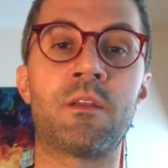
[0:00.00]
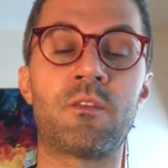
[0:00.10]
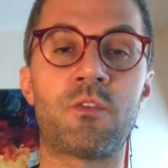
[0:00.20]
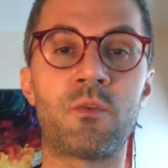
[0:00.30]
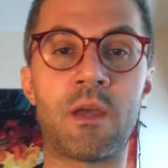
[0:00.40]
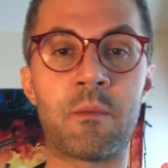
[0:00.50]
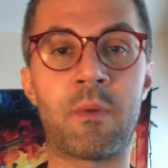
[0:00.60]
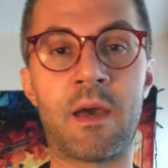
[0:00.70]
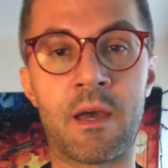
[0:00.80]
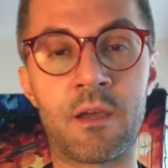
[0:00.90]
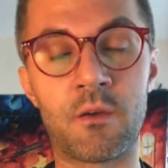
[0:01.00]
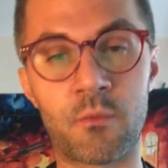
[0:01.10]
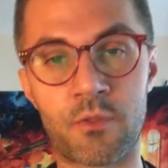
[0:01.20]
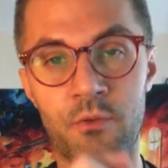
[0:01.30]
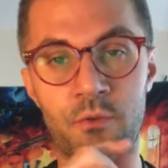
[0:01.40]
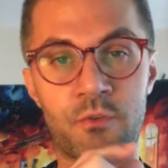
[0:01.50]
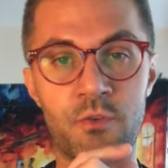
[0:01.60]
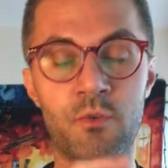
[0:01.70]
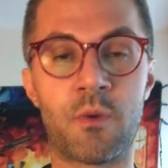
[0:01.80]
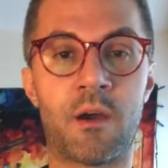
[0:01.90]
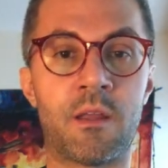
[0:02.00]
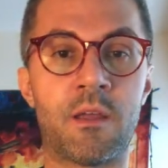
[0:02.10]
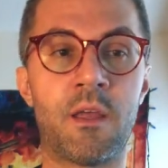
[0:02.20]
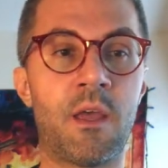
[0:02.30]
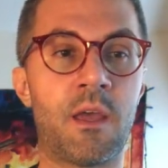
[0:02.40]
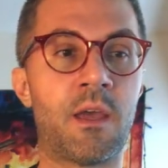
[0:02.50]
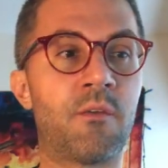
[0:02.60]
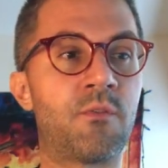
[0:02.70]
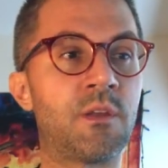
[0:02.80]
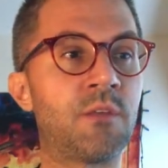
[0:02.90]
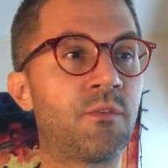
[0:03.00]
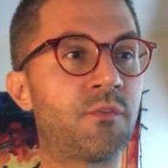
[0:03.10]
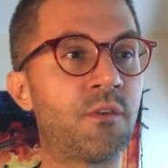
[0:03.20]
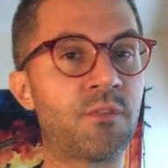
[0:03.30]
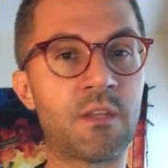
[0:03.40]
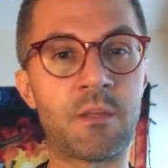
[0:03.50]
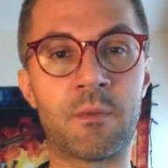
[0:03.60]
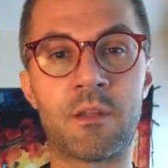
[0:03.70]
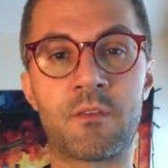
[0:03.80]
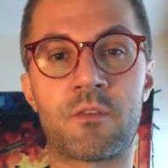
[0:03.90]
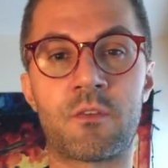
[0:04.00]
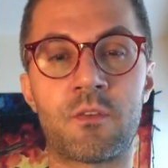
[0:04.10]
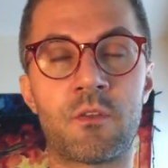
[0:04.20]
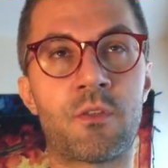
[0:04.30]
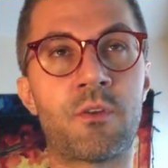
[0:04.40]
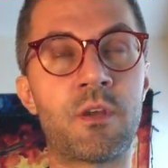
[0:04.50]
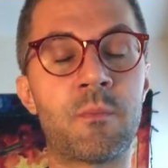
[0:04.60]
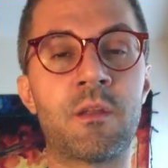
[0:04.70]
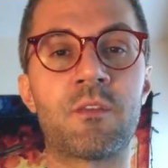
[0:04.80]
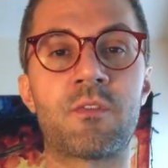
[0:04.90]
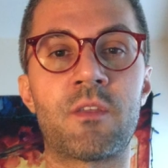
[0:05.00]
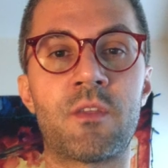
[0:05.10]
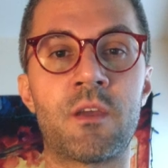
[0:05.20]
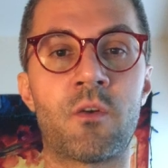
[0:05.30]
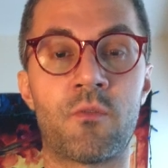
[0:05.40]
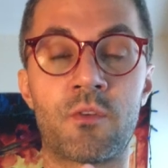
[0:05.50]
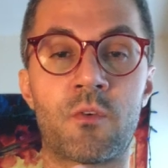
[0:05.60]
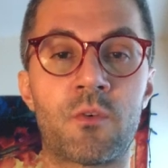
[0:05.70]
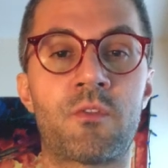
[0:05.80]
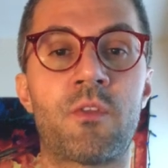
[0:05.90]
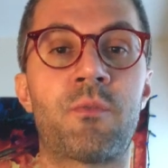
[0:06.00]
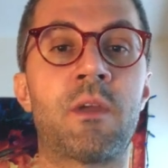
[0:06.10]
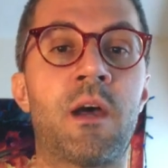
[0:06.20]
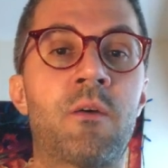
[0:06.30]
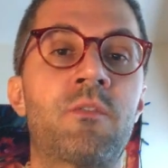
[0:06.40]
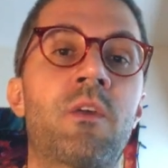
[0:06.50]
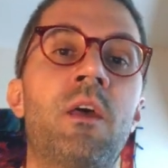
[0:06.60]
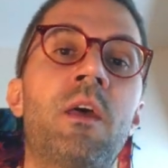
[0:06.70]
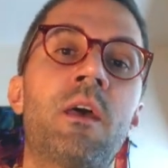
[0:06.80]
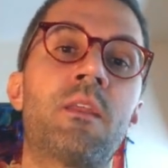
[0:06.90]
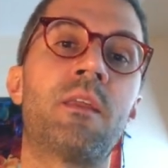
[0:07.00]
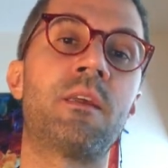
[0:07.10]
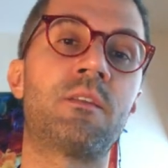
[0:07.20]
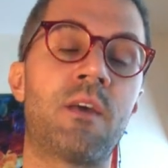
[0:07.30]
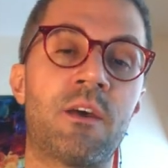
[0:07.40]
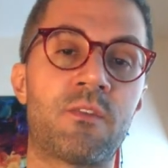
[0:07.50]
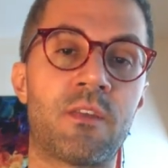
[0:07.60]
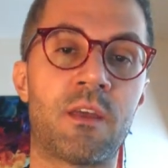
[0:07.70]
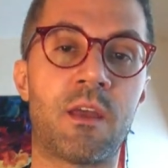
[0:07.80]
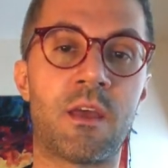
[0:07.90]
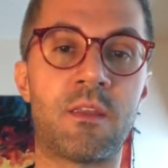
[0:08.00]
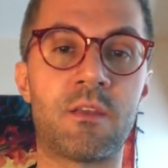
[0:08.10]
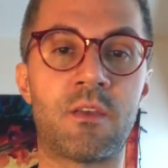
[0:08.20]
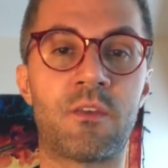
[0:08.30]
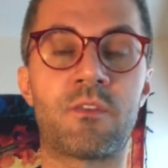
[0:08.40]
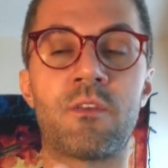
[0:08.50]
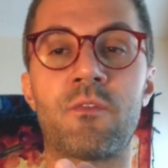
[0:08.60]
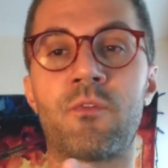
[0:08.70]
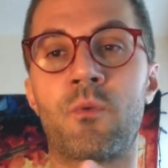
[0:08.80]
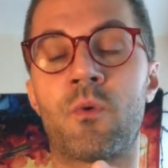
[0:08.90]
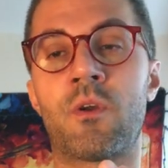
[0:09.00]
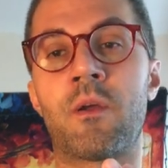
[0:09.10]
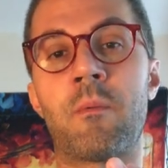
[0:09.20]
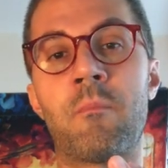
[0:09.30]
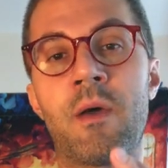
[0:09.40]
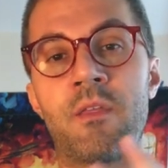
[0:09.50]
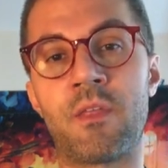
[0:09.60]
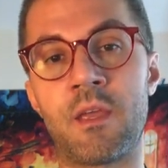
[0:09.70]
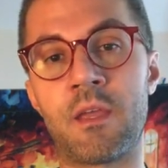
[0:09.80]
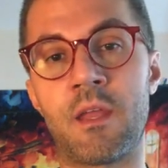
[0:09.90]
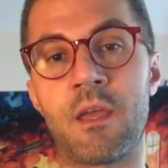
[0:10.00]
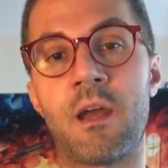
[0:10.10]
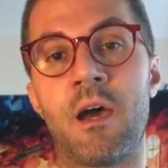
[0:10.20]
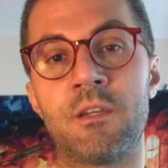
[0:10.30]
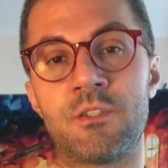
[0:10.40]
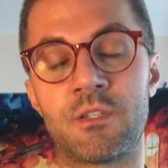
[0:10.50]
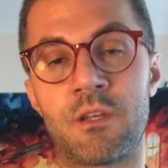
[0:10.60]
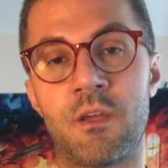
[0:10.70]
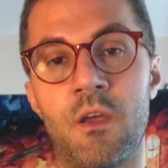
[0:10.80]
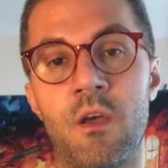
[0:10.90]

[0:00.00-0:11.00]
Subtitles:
into a bag with a little tube on it every 15 minutes to 30 minutes, I think, over the course of 3 hours. Then they test it, and they test it for methane and hydrogen.